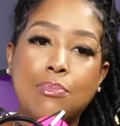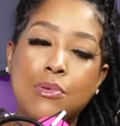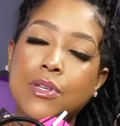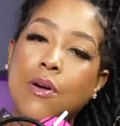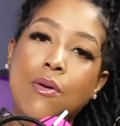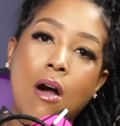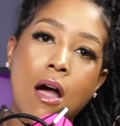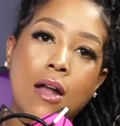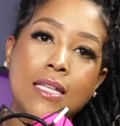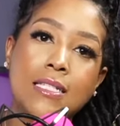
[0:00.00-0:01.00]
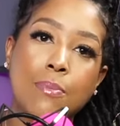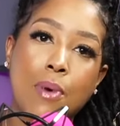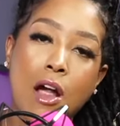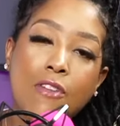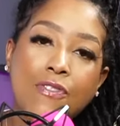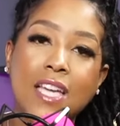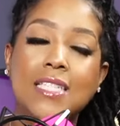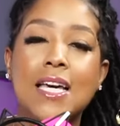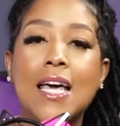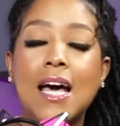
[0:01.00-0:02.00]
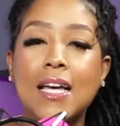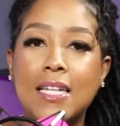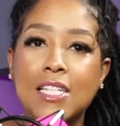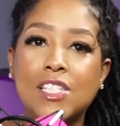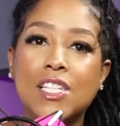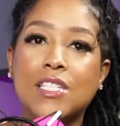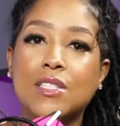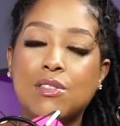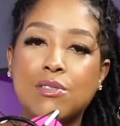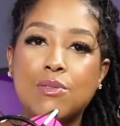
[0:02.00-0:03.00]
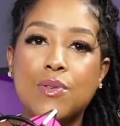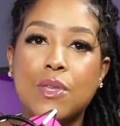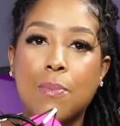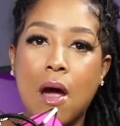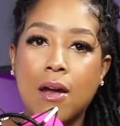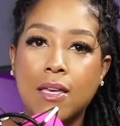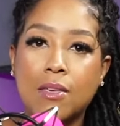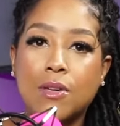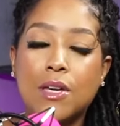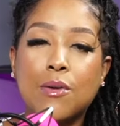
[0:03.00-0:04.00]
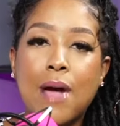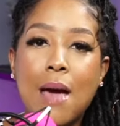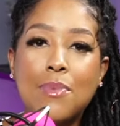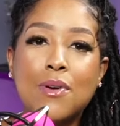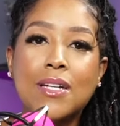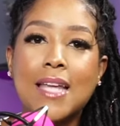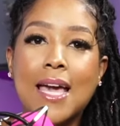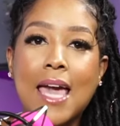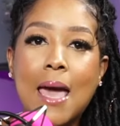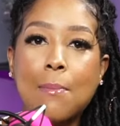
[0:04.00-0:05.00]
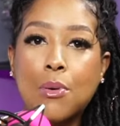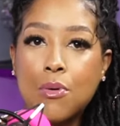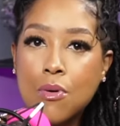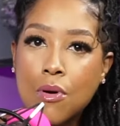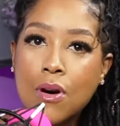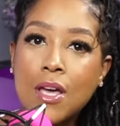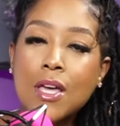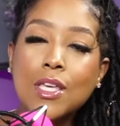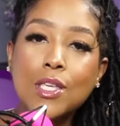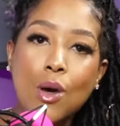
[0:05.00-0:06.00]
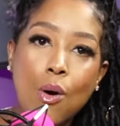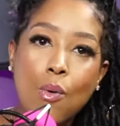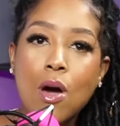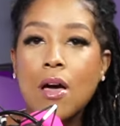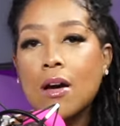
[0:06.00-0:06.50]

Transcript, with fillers: Pull Your Card is the perfect addition to the party. Party. You can grab your deck at pullyocard.com.